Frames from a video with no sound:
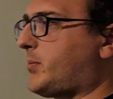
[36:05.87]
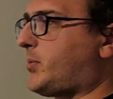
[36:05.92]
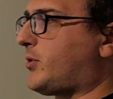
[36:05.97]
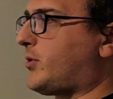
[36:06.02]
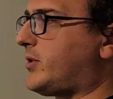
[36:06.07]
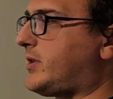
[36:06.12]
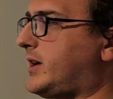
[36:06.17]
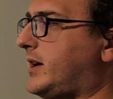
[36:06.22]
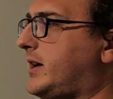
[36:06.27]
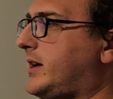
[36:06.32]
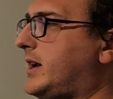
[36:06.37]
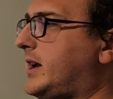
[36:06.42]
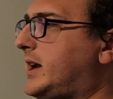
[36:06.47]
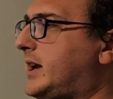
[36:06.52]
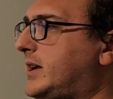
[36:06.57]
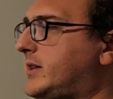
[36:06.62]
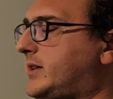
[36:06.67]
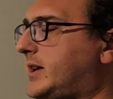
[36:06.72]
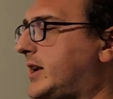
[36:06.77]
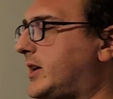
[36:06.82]
appointed
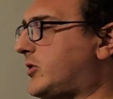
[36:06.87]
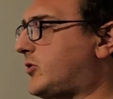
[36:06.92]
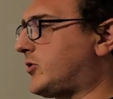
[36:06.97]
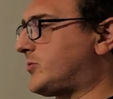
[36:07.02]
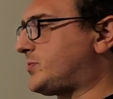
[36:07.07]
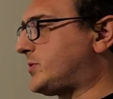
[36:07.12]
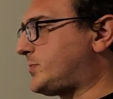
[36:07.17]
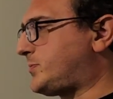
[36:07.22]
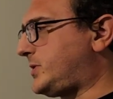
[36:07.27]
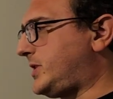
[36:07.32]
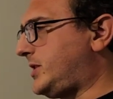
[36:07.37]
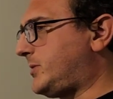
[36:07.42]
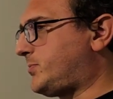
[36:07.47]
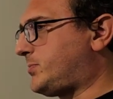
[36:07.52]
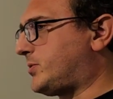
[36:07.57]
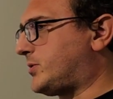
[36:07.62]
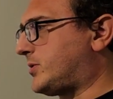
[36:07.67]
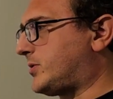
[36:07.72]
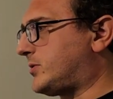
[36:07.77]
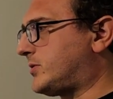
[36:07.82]
that a group of
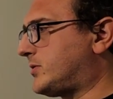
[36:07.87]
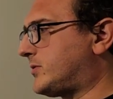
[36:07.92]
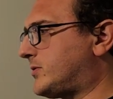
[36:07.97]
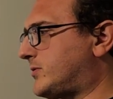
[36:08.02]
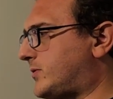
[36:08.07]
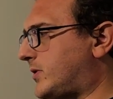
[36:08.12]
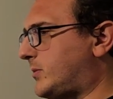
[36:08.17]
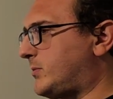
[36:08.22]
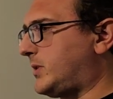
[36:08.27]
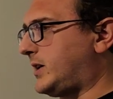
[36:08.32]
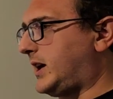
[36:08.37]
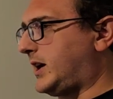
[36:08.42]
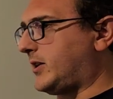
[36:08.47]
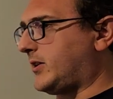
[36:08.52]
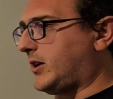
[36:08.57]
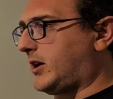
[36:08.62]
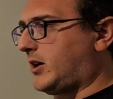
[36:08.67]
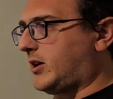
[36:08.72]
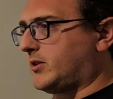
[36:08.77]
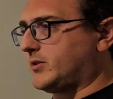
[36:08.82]
people from
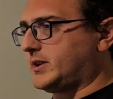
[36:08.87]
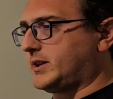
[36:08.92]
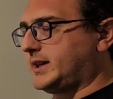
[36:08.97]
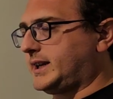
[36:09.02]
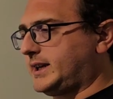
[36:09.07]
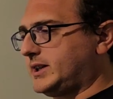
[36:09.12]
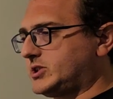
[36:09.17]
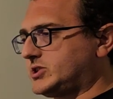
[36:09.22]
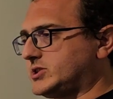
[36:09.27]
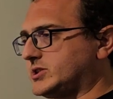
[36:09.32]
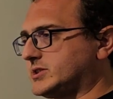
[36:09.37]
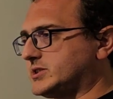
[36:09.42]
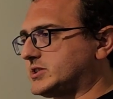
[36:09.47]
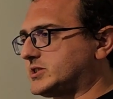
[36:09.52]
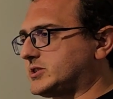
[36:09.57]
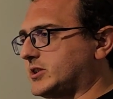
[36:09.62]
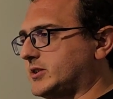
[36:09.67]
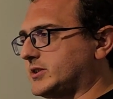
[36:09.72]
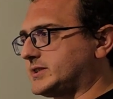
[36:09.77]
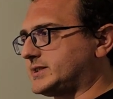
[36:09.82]
all the nations
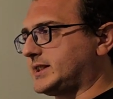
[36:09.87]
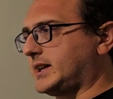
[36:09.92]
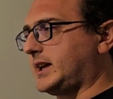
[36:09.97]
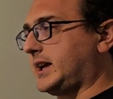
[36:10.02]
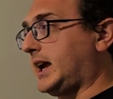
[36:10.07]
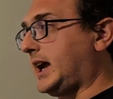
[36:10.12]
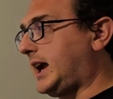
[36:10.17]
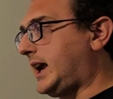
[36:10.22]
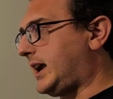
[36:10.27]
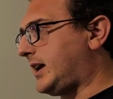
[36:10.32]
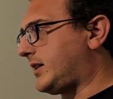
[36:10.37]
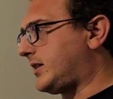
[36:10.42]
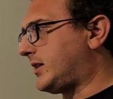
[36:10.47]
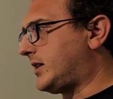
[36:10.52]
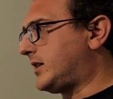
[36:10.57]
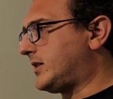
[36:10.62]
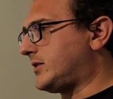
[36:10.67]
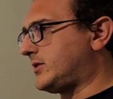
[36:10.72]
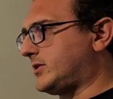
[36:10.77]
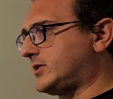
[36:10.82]
start saying, hey,
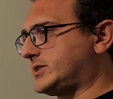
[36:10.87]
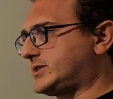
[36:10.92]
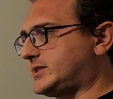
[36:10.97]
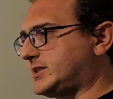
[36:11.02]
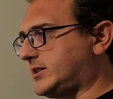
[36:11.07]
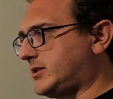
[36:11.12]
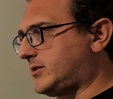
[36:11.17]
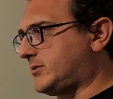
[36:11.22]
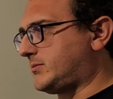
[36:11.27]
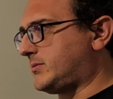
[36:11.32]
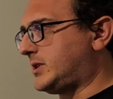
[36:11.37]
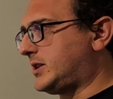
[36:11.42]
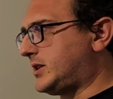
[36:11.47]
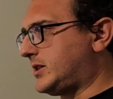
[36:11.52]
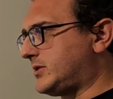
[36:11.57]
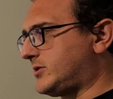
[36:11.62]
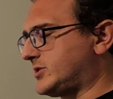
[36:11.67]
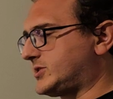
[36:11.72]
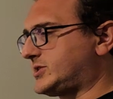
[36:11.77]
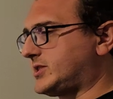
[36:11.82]
there's
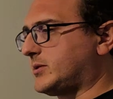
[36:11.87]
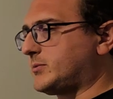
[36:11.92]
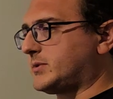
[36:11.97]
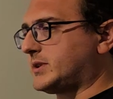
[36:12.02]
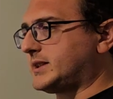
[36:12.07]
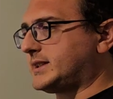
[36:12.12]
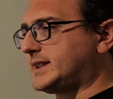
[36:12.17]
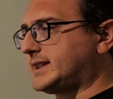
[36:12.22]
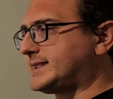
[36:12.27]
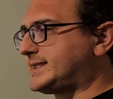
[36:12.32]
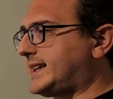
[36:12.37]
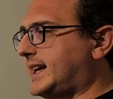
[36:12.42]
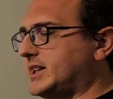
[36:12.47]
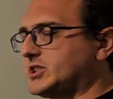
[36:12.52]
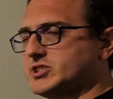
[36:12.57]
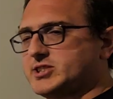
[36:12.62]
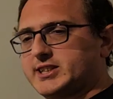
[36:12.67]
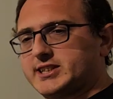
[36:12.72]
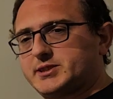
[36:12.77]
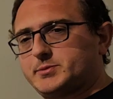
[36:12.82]
someone that's
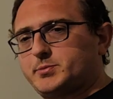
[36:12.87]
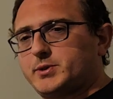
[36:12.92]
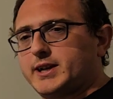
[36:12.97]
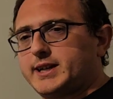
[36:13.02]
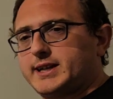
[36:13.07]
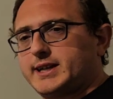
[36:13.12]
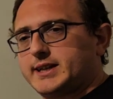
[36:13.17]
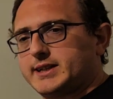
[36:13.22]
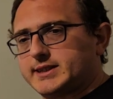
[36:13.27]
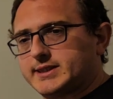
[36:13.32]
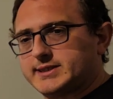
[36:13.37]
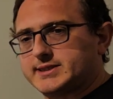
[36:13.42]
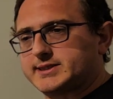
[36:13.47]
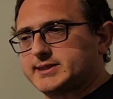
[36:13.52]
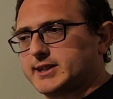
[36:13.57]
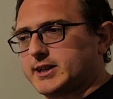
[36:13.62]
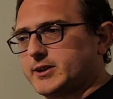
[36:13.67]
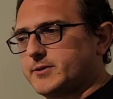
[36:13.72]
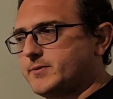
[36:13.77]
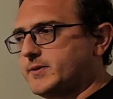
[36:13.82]
actually explaining this
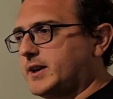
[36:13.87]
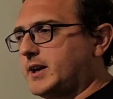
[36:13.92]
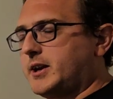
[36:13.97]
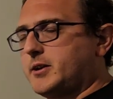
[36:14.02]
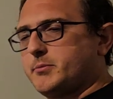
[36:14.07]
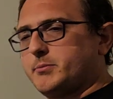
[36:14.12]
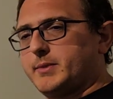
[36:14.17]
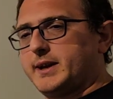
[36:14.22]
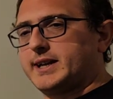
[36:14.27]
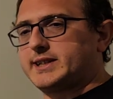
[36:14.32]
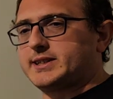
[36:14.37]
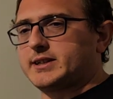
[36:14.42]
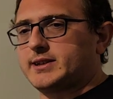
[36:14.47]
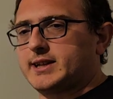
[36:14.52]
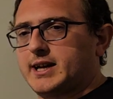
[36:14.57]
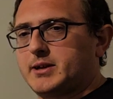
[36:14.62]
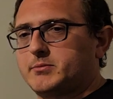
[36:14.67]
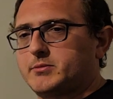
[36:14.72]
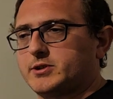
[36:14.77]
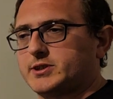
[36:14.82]
stuff. Makes a
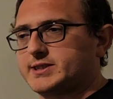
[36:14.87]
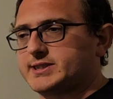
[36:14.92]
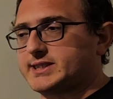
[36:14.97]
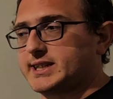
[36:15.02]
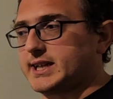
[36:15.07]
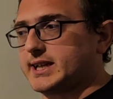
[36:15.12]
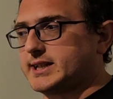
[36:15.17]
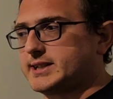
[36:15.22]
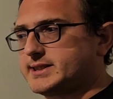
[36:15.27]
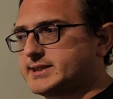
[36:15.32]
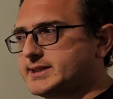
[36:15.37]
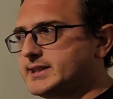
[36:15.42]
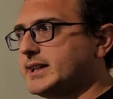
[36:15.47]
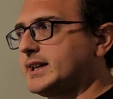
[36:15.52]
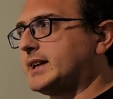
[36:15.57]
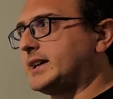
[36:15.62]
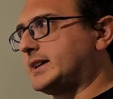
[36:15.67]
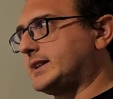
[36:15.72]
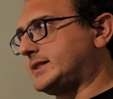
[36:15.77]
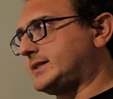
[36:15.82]
lot more sense.
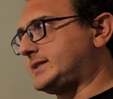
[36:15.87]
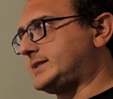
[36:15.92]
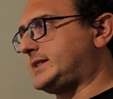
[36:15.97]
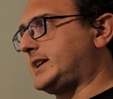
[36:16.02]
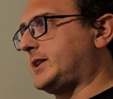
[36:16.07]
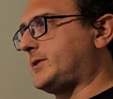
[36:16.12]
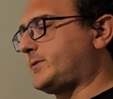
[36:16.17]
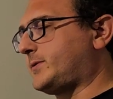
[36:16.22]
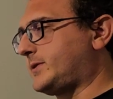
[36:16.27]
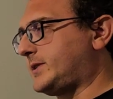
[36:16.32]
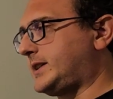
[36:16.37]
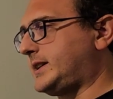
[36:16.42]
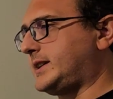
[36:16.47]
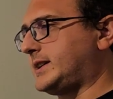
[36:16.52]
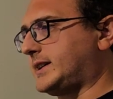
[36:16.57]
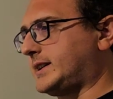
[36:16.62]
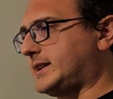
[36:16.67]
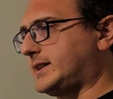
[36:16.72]
Definitely